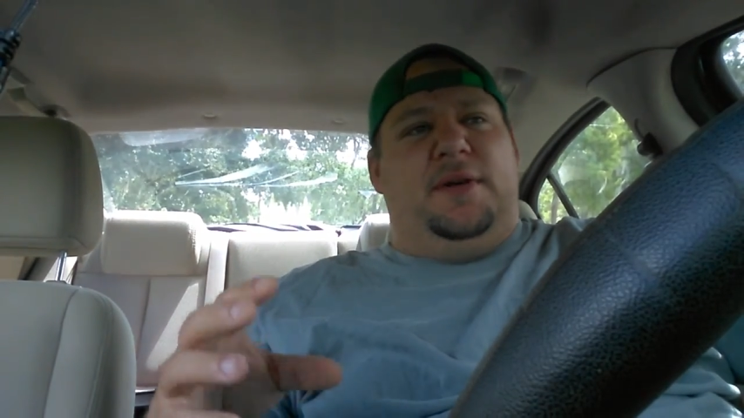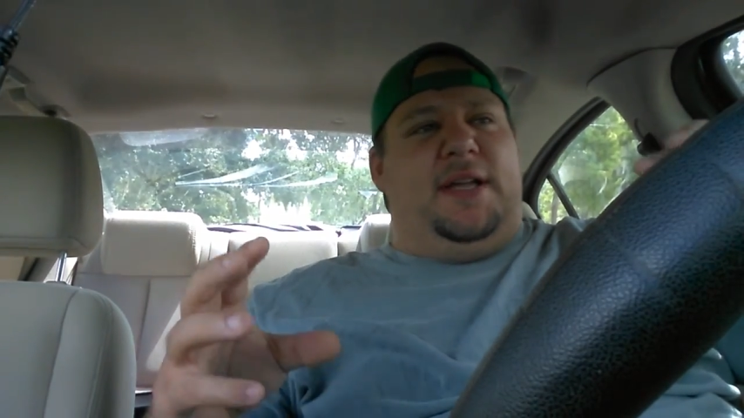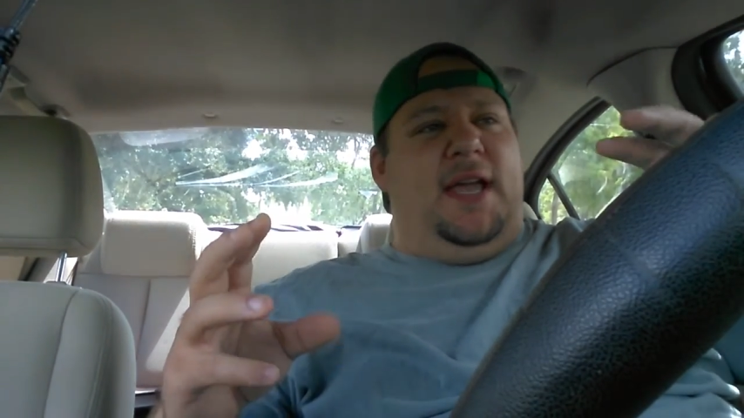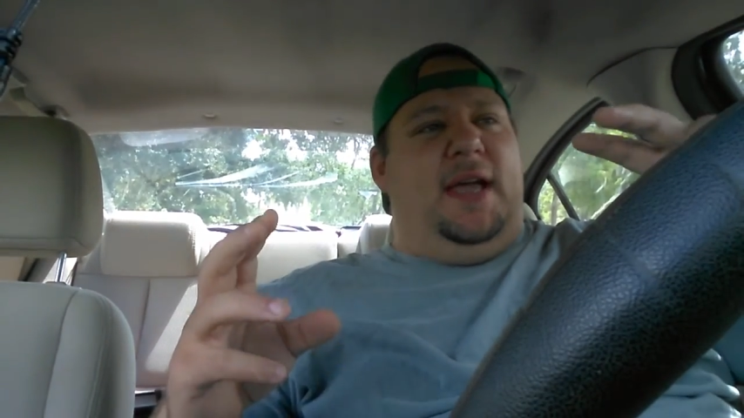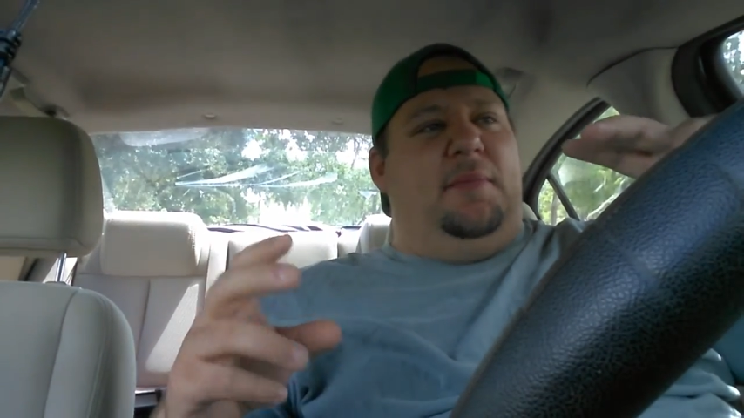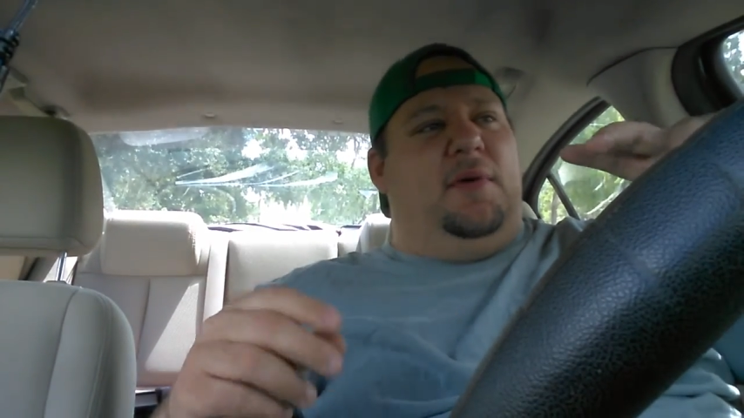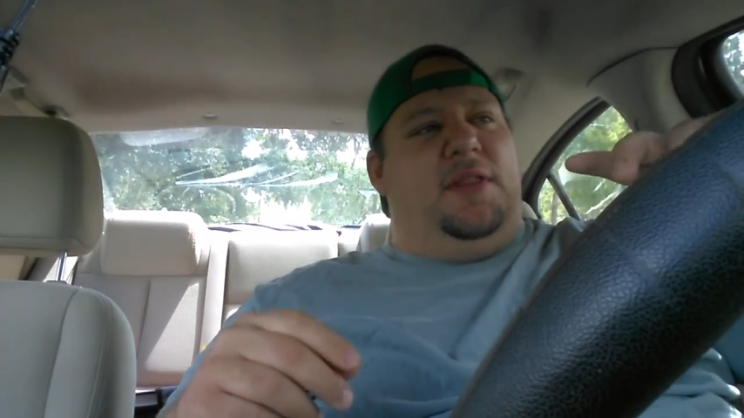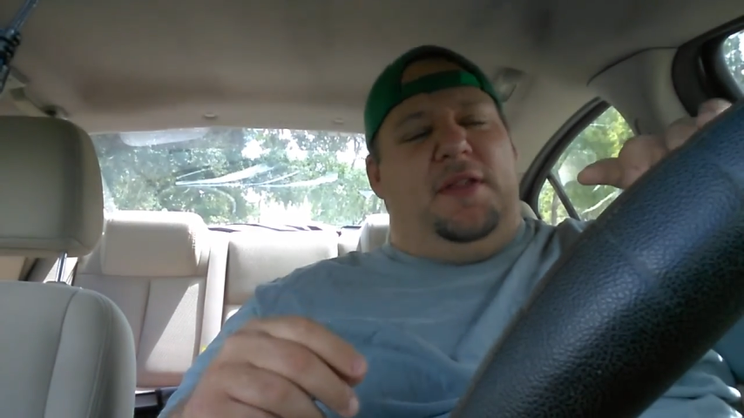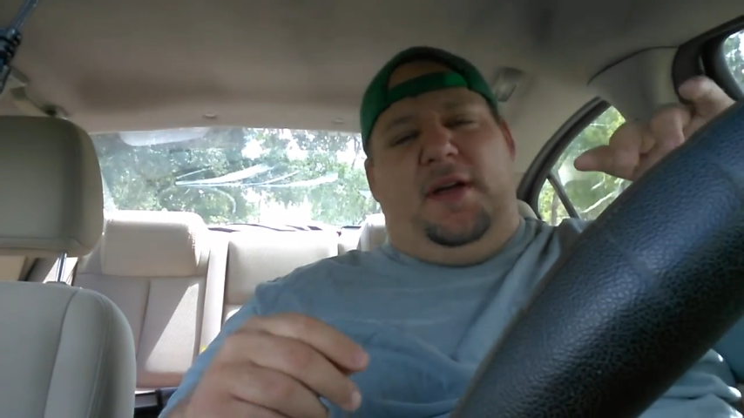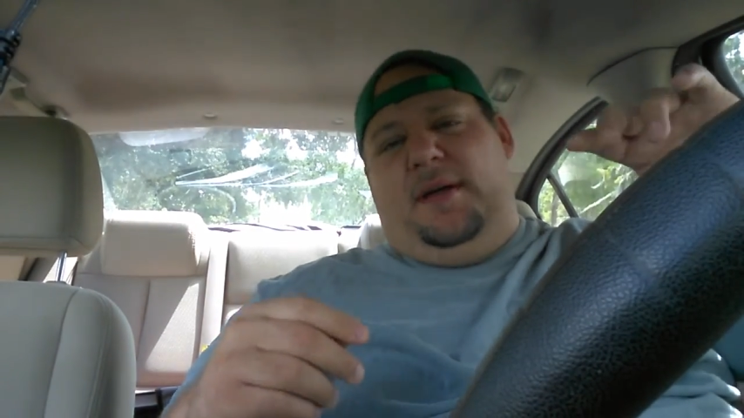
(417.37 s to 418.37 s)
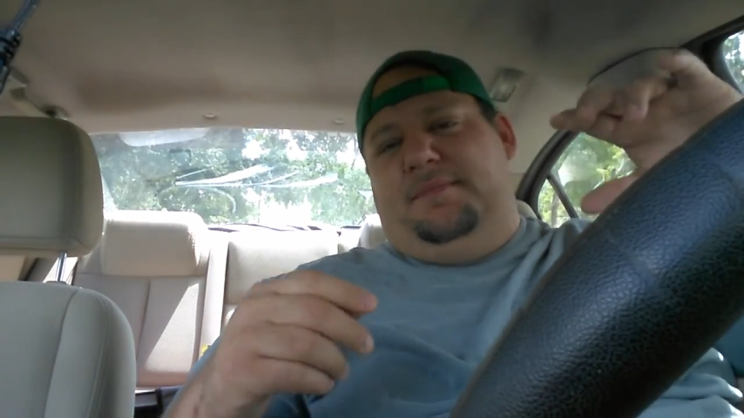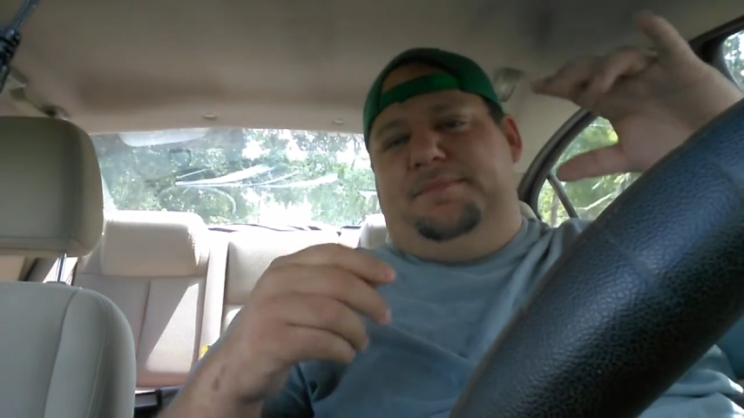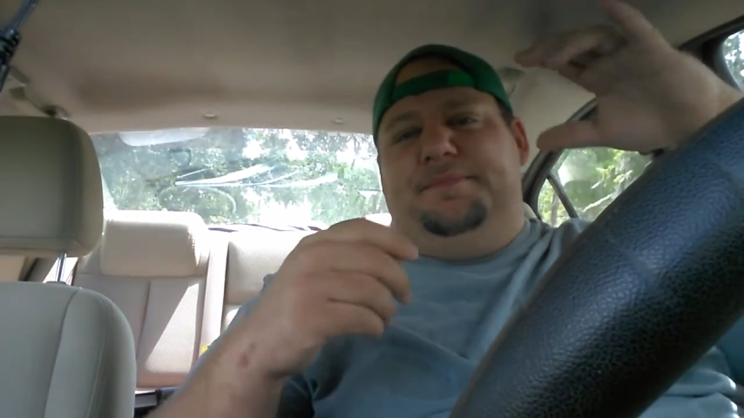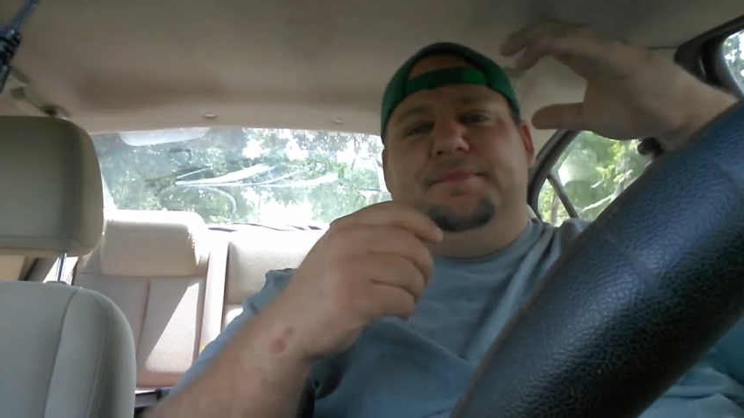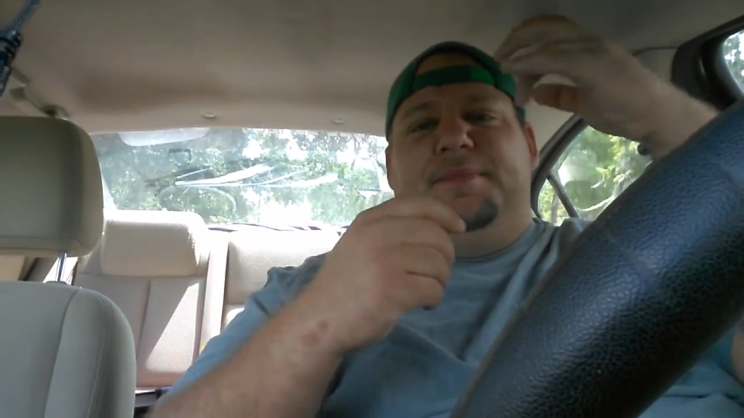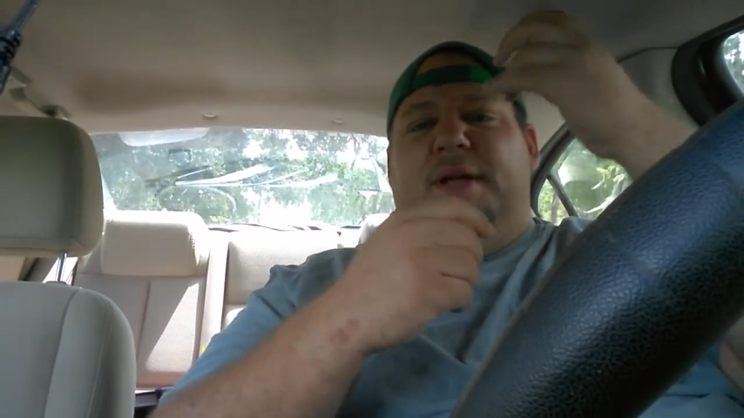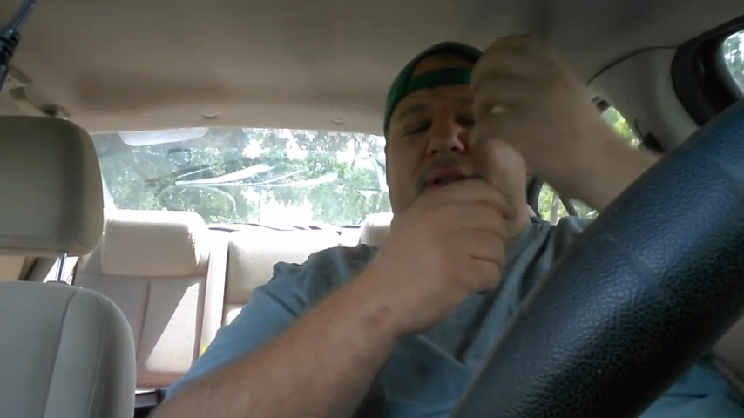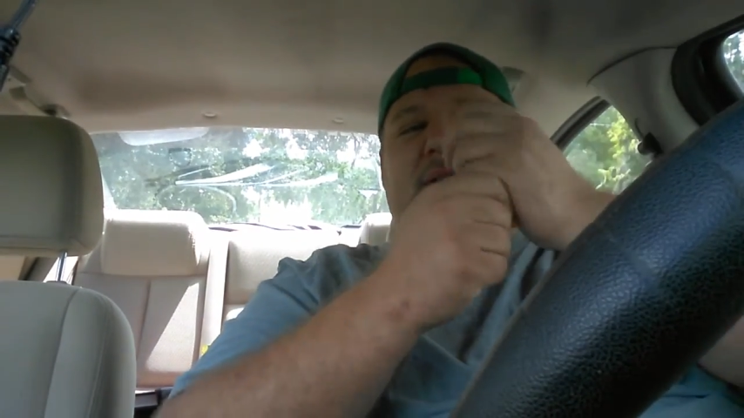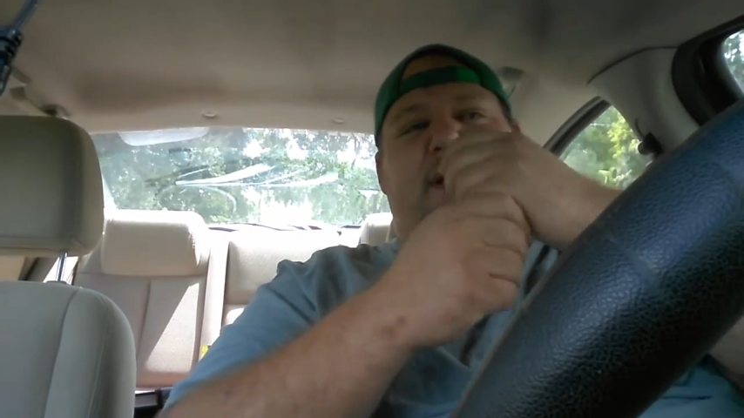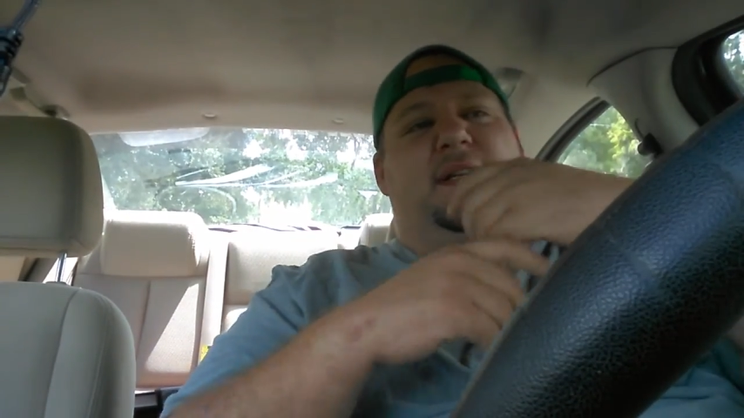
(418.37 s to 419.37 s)
It came with a
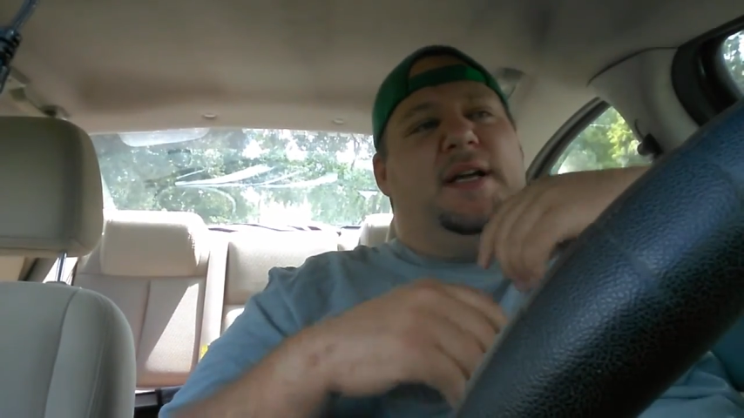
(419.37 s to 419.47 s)
built-in